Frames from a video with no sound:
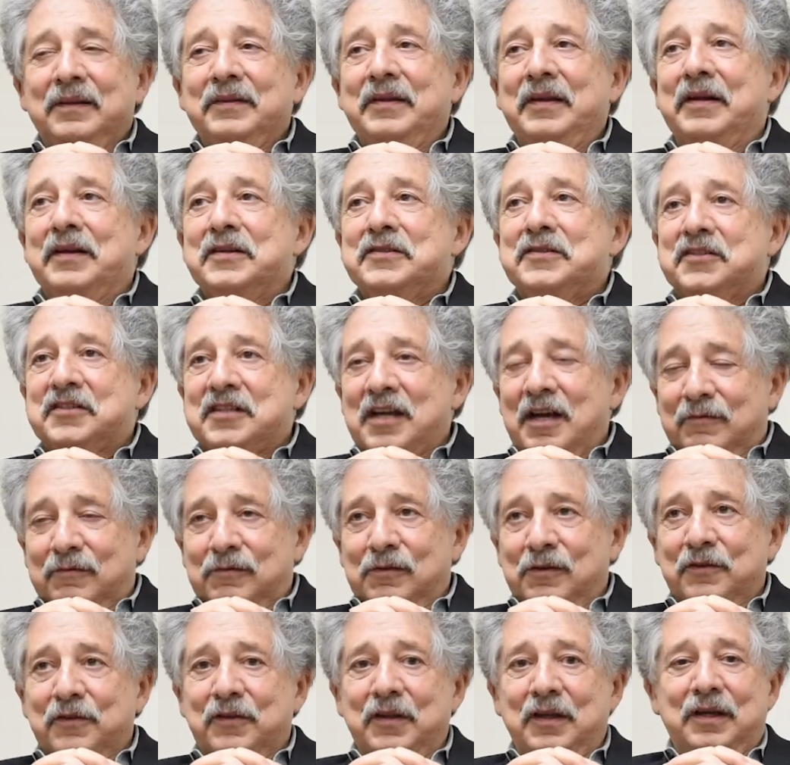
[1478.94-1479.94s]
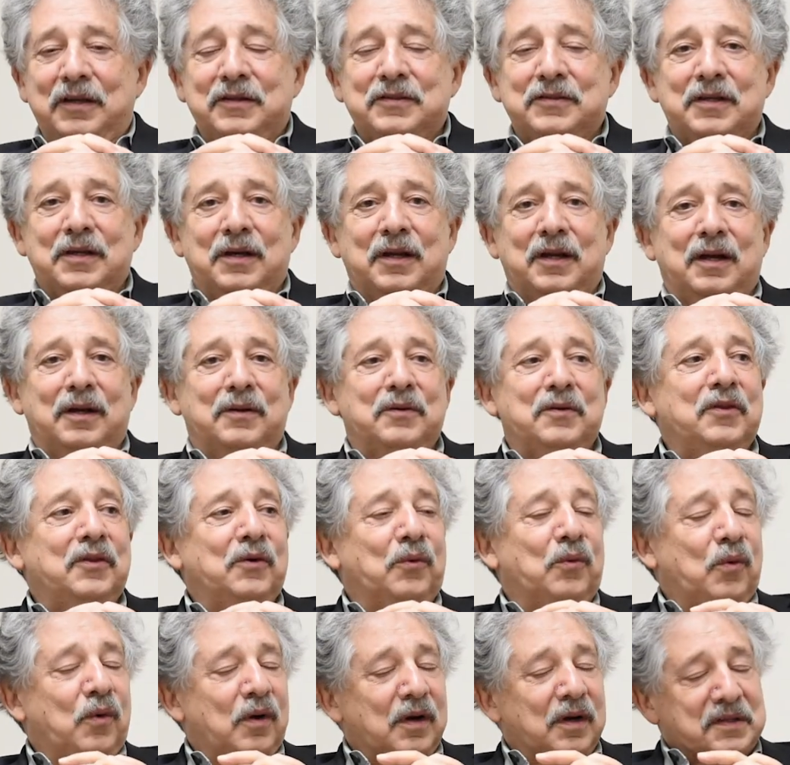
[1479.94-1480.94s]
There's several things that are in the
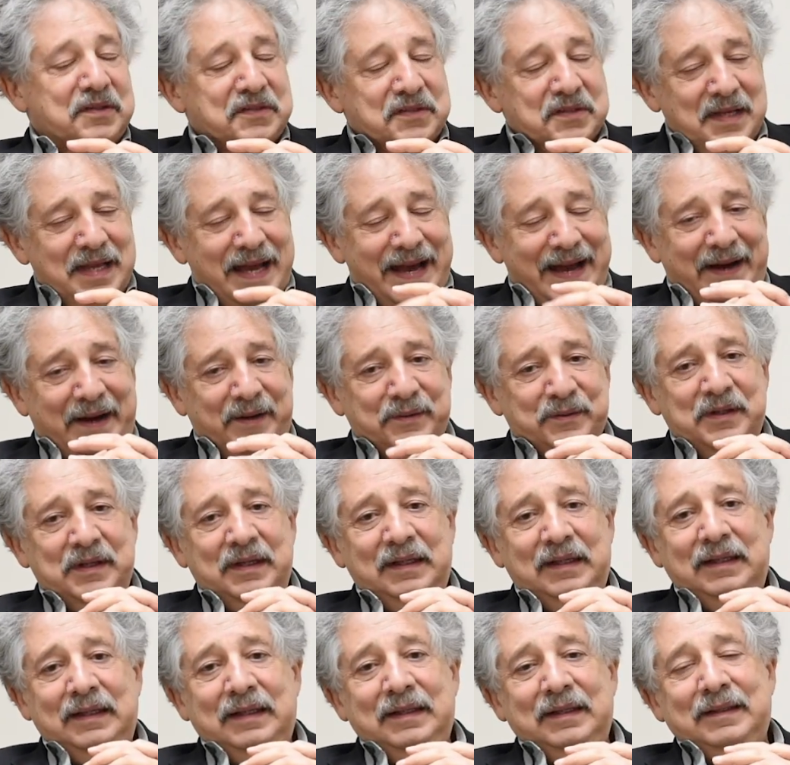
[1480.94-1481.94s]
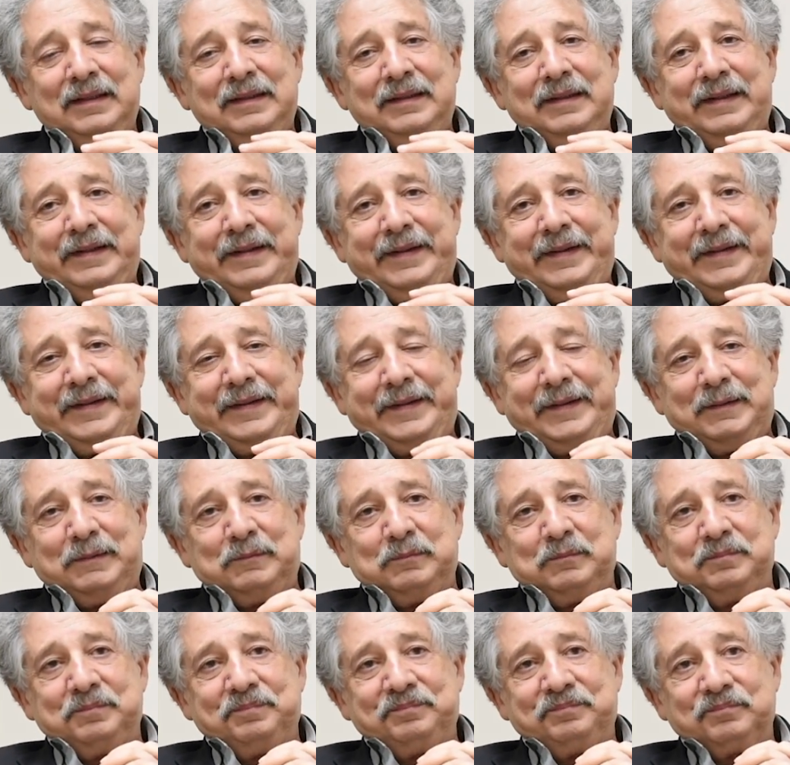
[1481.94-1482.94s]
works now.
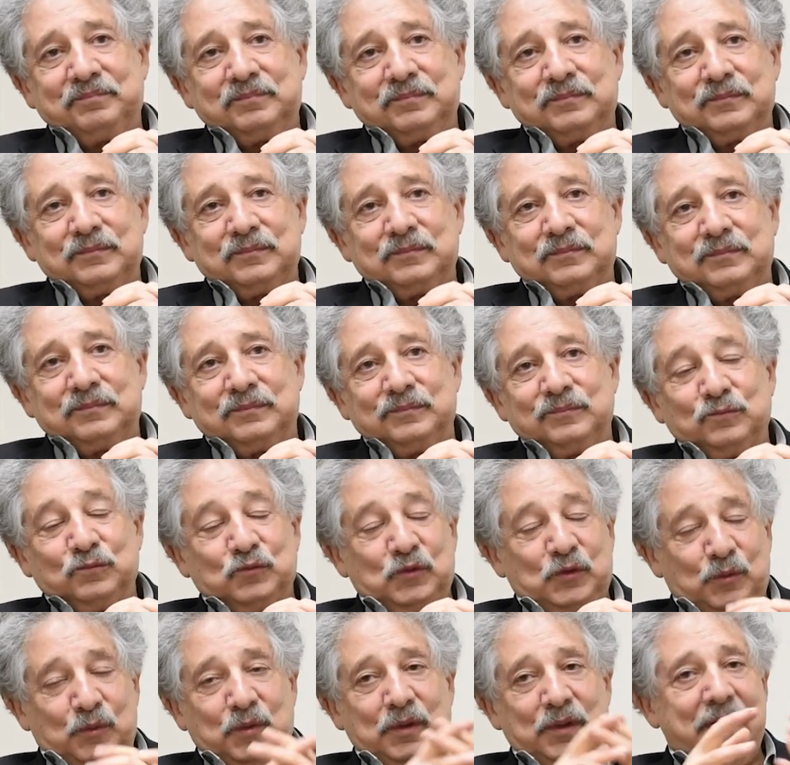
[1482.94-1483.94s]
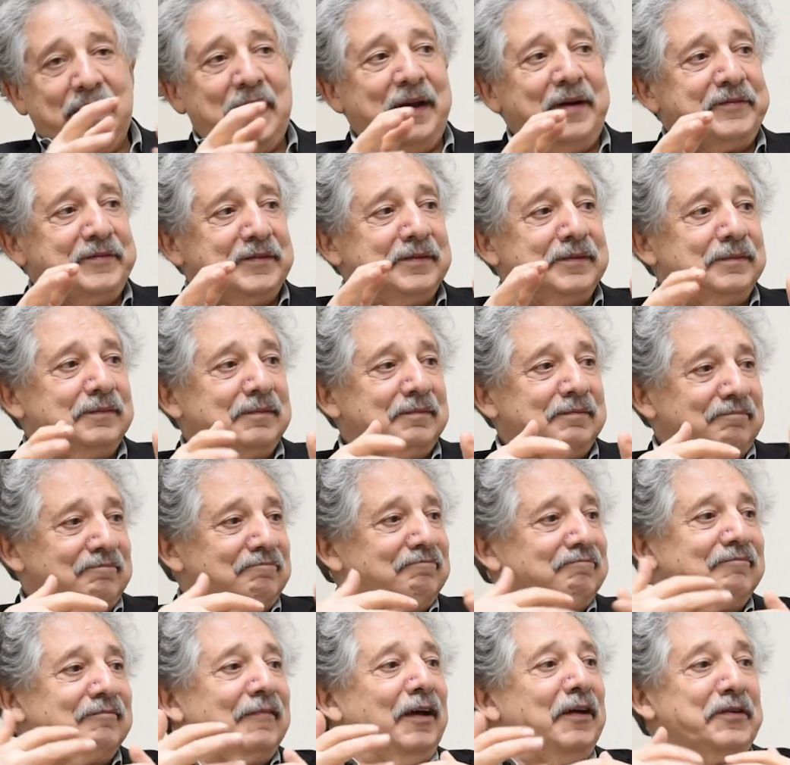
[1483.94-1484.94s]
We really haven't
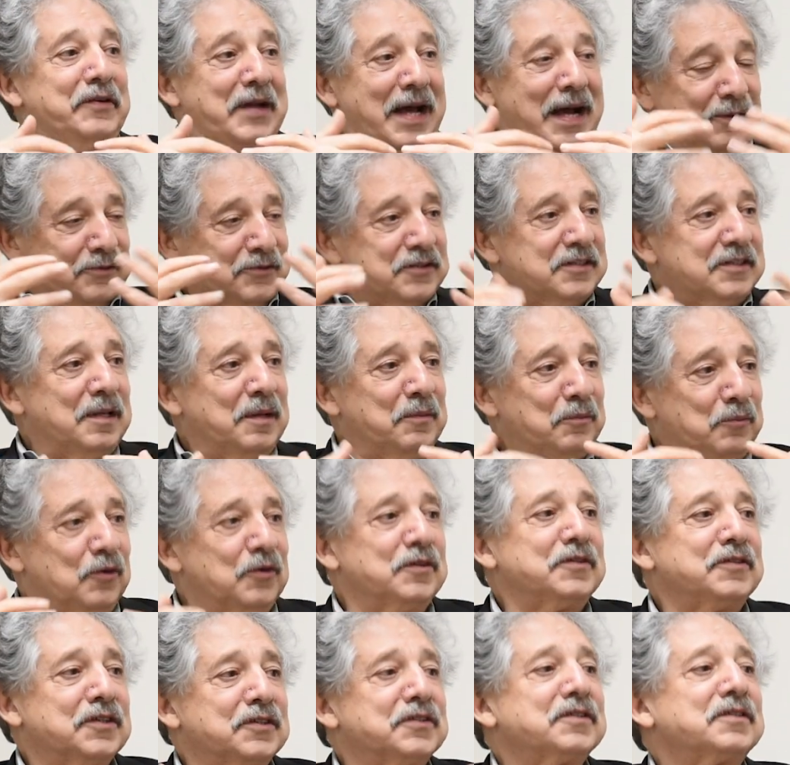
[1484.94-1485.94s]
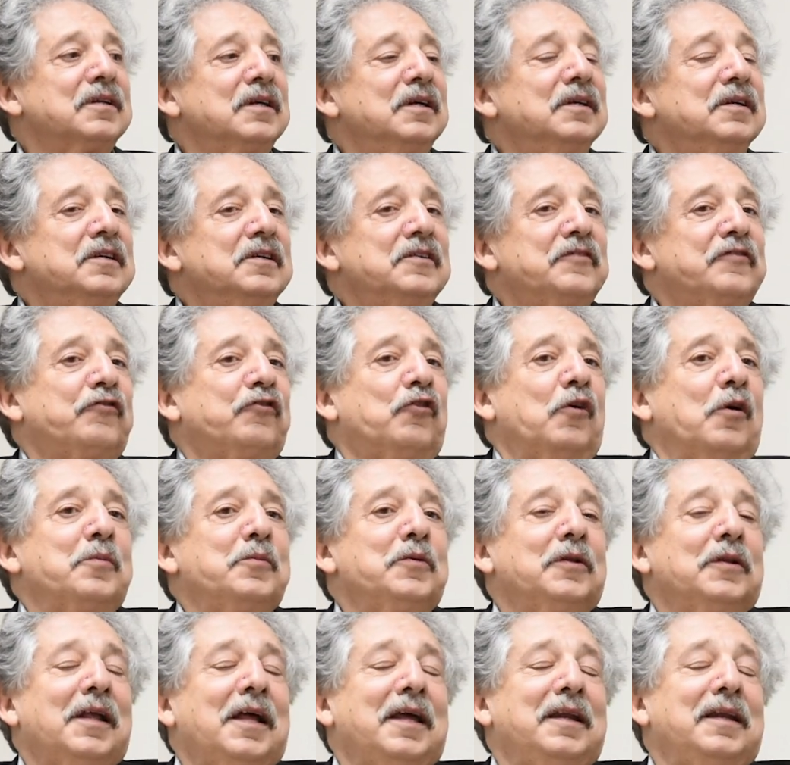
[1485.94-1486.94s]
announced them. We're just
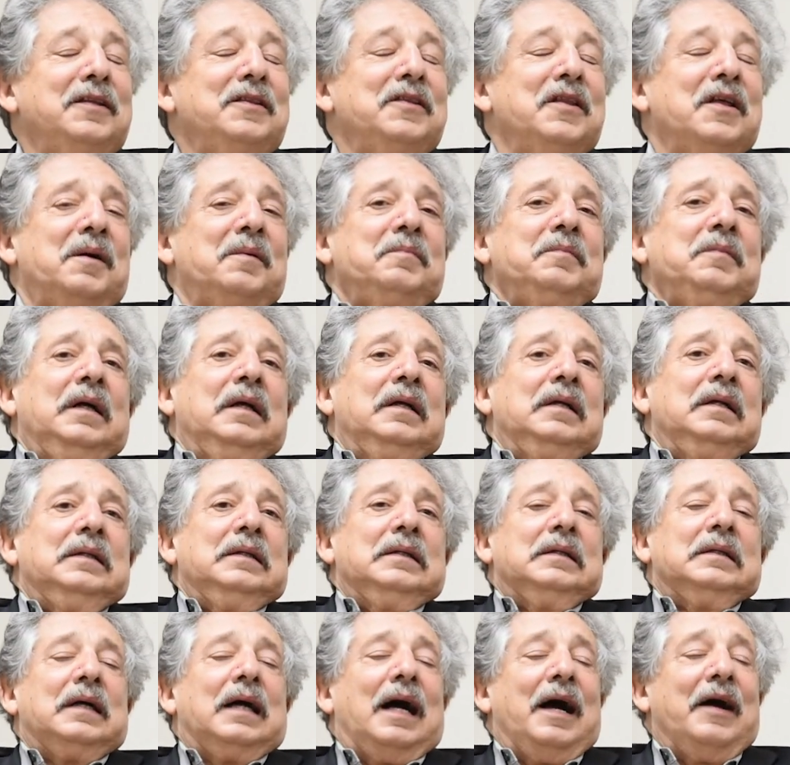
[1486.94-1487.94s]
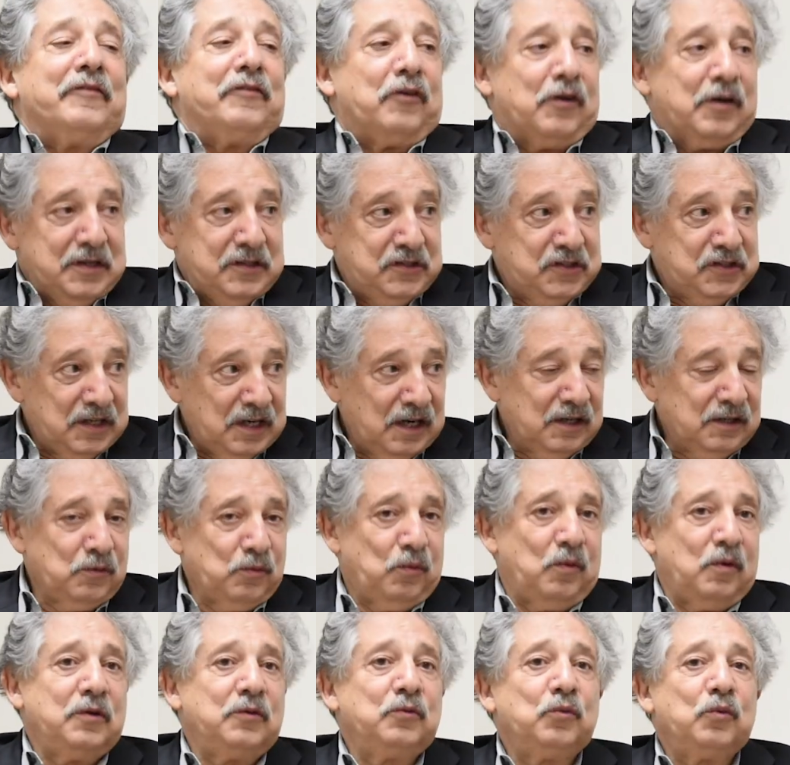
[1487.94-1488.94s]
formulating them. I've already shared
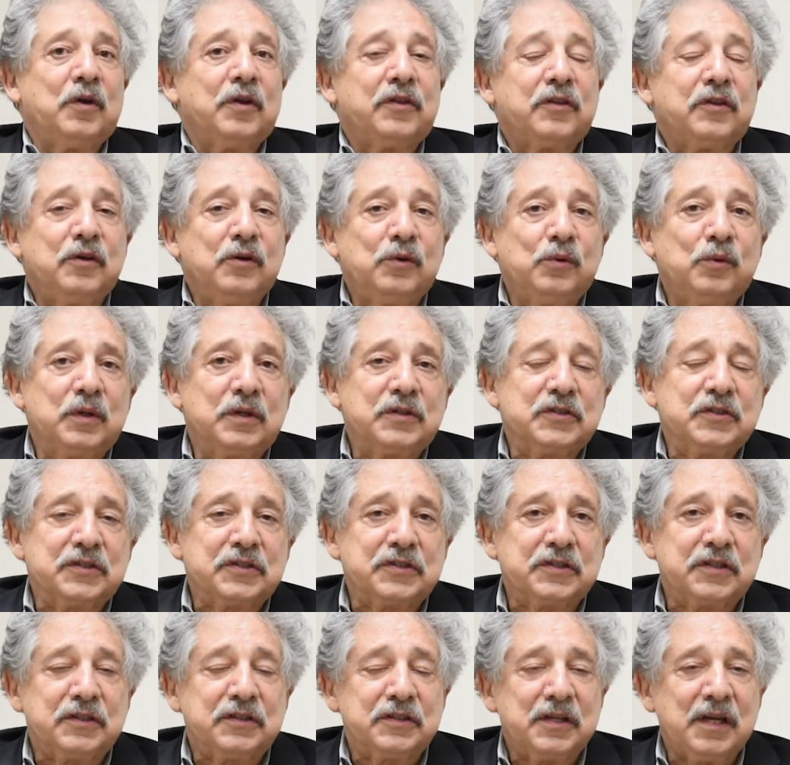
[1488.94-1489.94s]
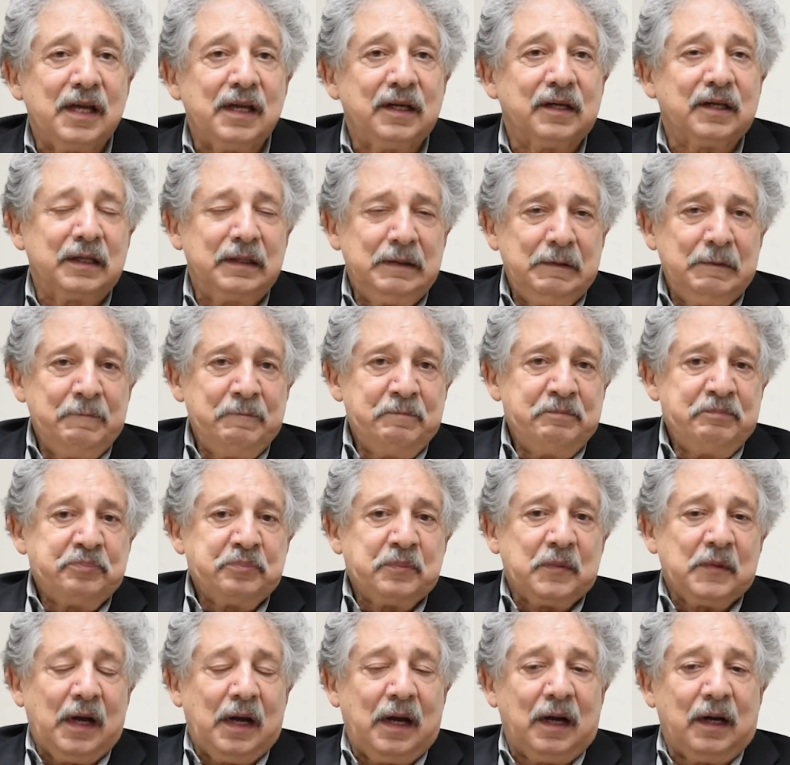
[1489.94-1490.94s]
one with you, which is to take
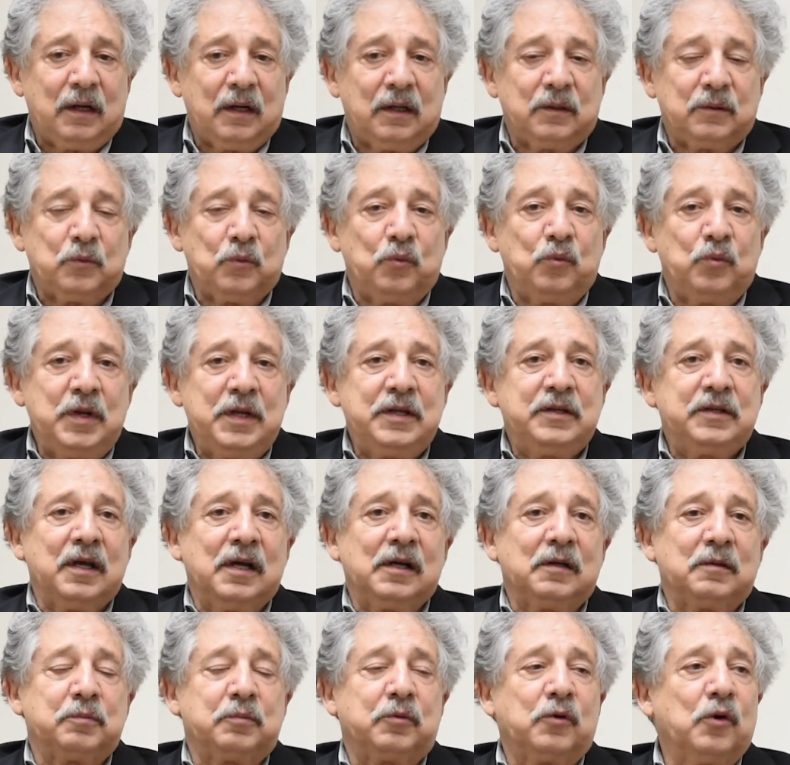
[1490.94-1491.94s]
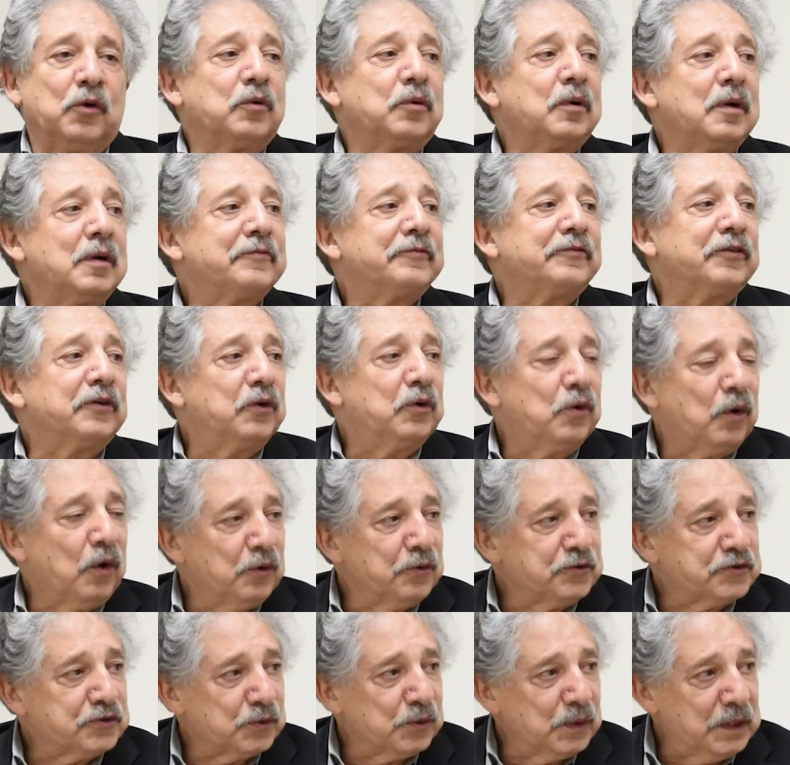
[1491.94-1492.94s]
our retail program for
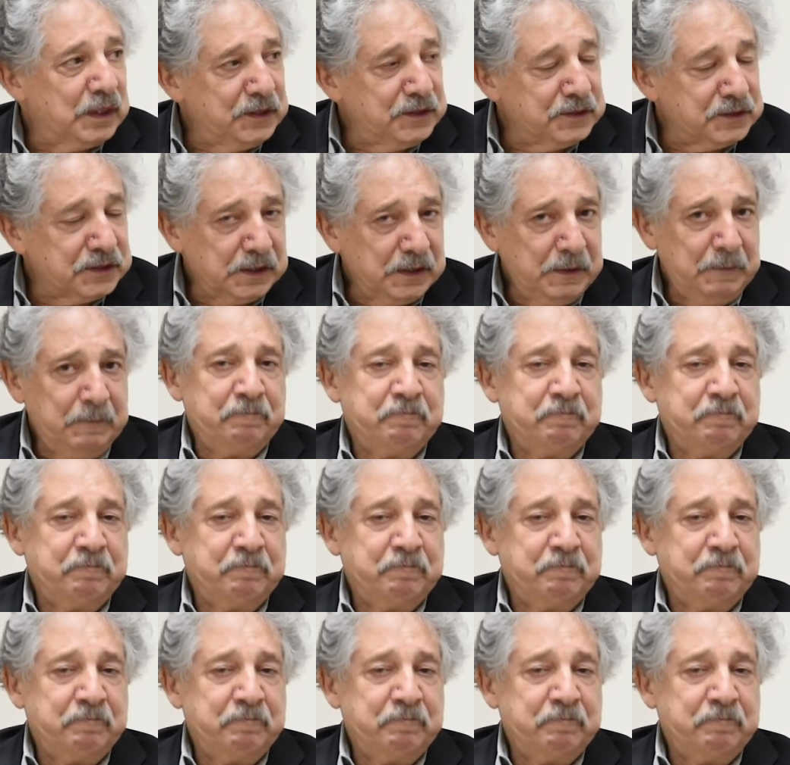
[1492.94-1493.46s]
groceries